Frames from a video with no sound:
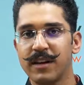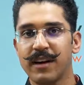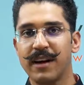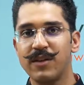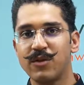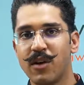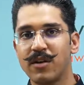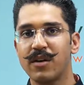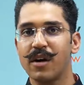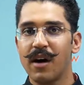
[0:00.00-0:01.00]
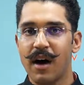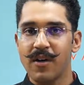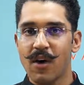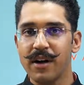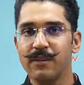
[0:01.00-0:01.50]
and are
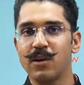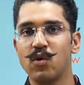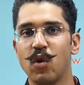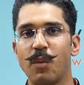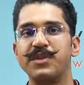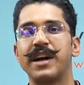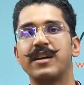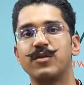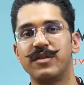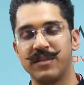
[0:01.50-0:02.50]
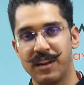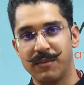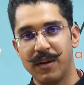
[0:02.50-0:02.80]
not able to object to the same.